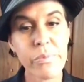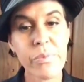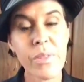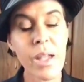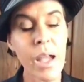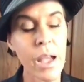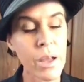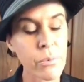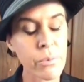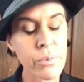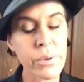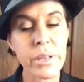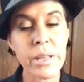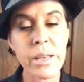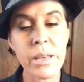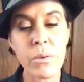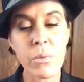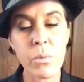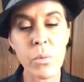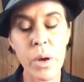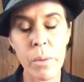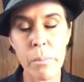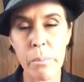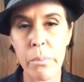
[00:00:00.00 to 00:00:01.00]
And really
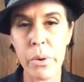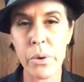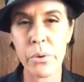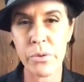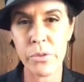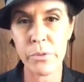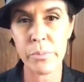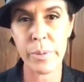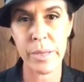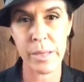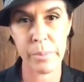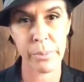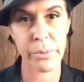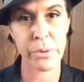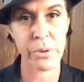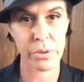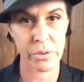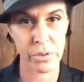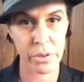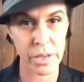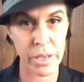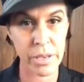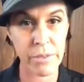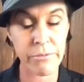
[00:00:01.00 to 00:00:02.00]
what most people are
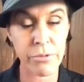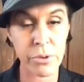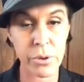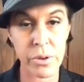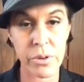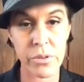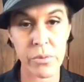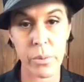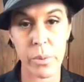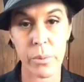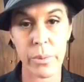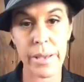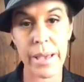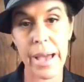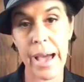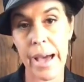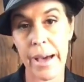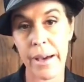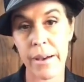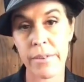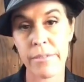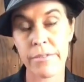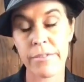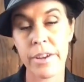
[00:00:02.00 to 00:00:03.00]
looking for is what we
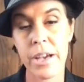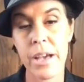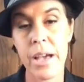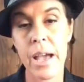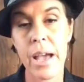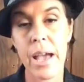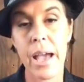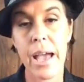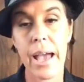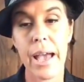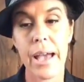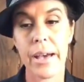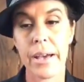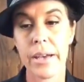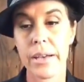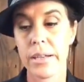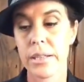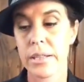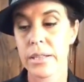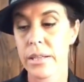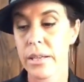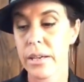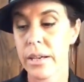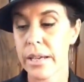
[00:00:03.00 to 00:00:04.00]
have.
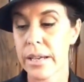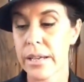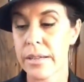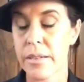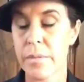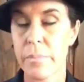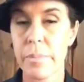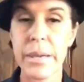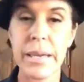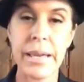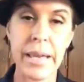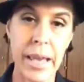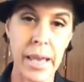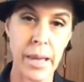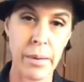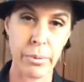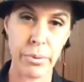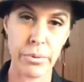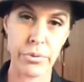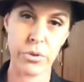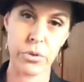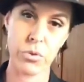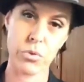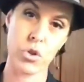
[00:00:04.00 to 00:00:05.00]
And it's being
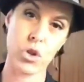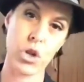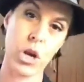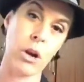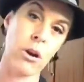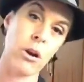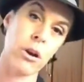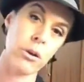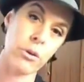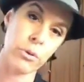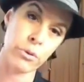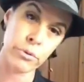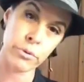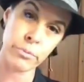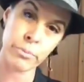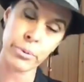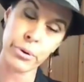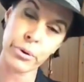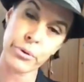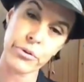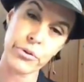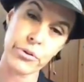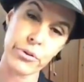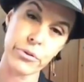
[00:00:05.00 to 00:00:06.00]
able to share our own
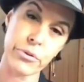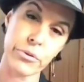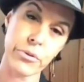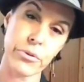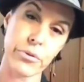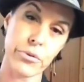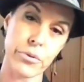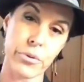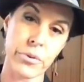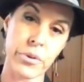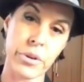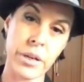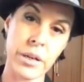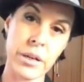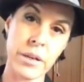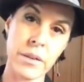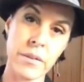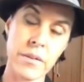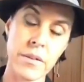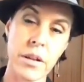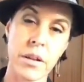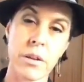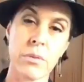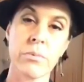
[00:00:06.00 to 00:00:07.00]
personal
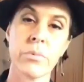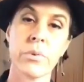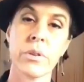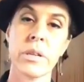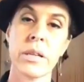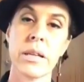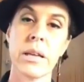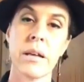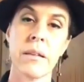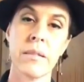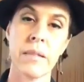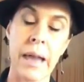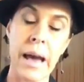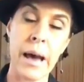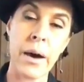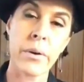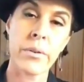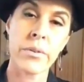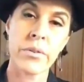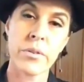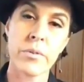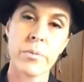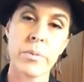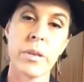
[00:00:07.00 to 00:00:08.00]
stories that really
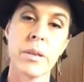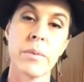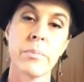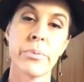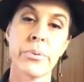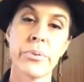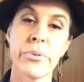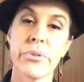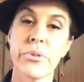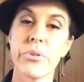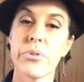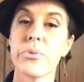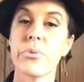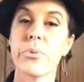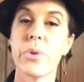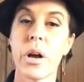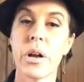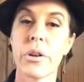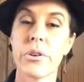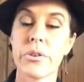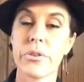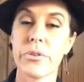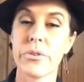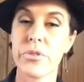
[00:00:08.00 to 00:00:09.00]
allows people to
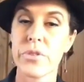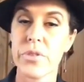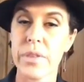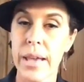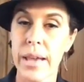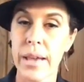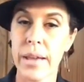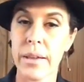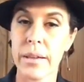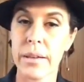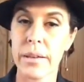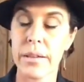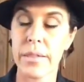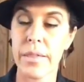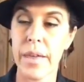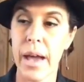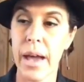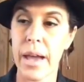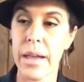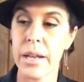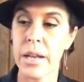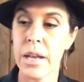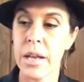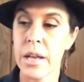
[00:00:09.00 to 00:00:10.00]
understand
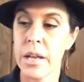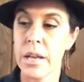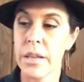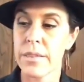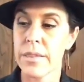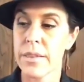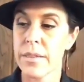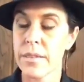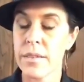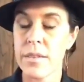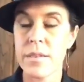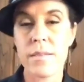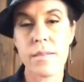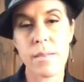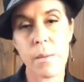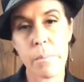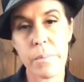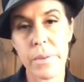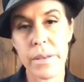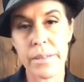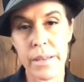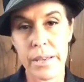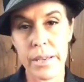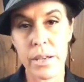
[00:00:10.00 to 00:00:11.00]
that this is
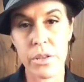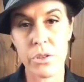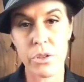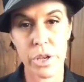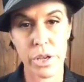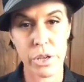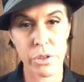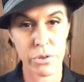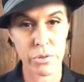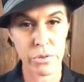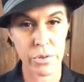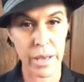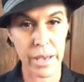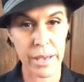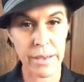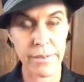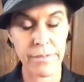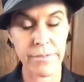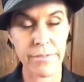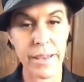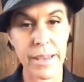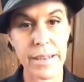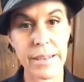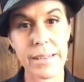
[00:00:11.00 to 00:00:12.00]
something that can change your
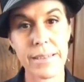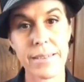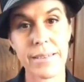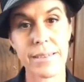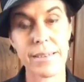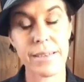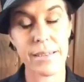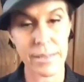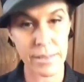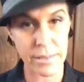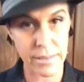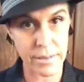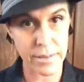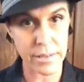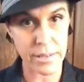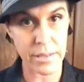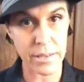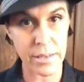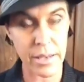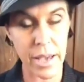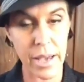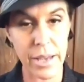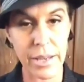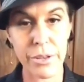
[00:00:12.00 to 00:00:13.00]
life, and it's
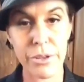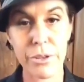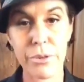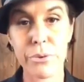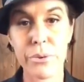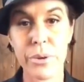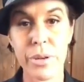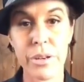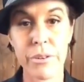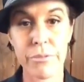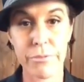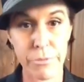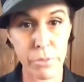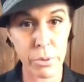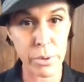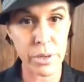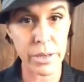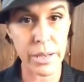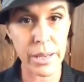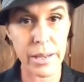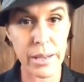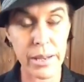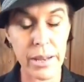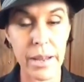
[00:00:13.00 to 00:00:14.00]
easy and you can
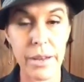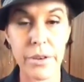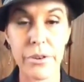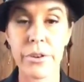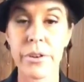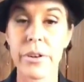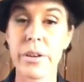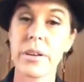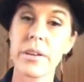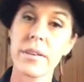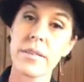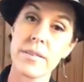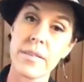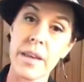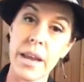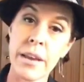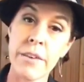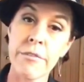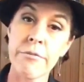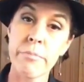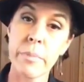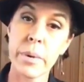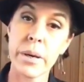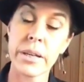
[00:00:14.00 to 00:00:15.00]
afford it and you're gonna
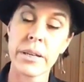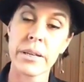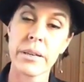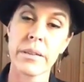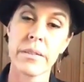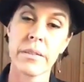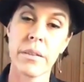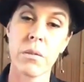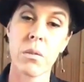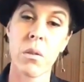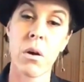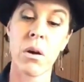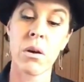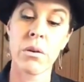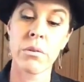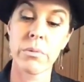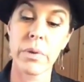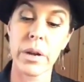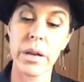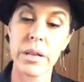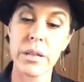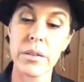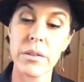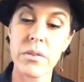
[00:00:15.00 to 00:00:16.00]
save money in the long
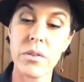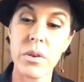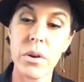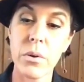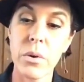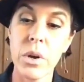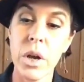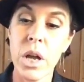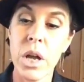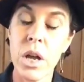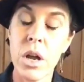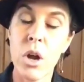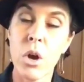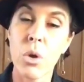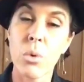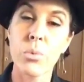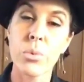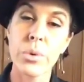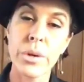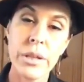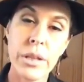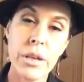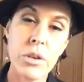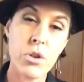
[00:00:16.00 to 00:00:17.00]
run. So
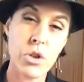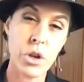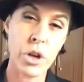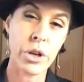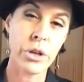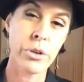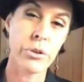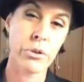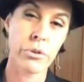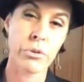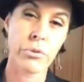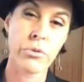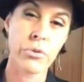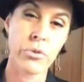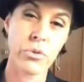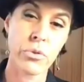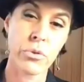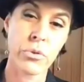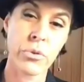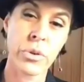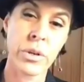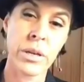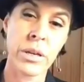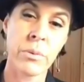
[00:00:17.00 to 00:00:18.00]
really sharing your
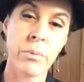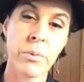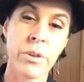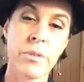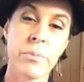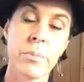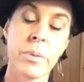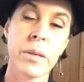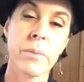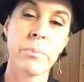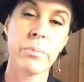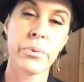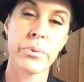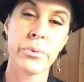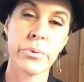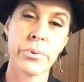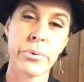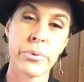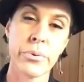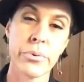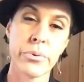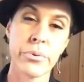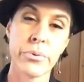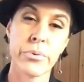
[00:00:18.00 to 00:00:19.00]
story with people
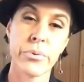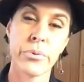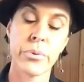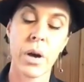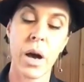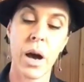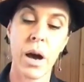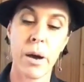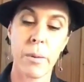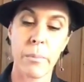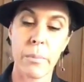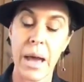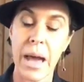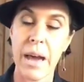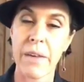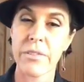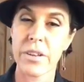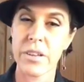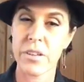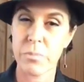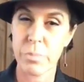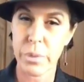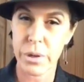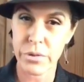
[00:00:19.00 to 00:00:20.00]
who have
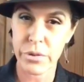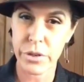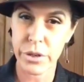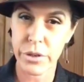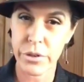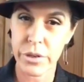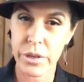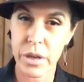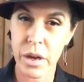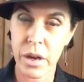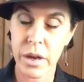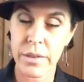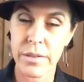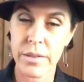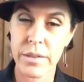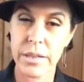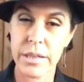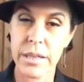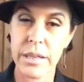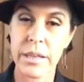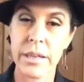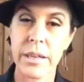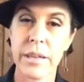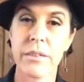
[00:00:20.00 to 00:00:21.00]
expressed
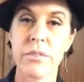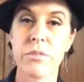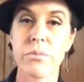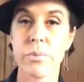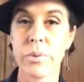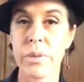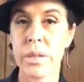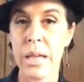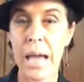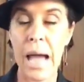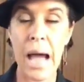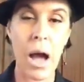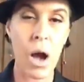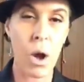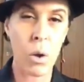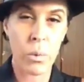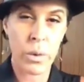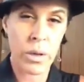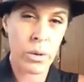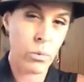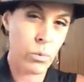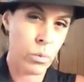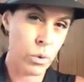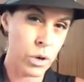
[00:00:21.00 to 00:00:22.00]
curiosity is really how
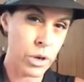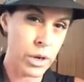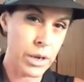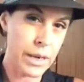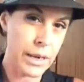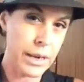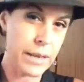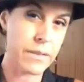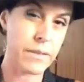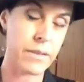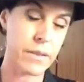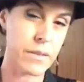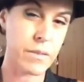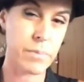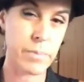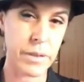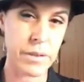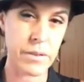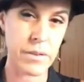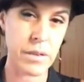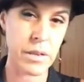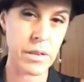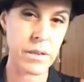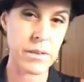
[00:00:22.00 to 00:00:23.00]
we work in this
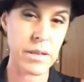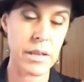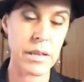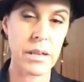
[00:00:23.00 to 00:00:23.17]
business.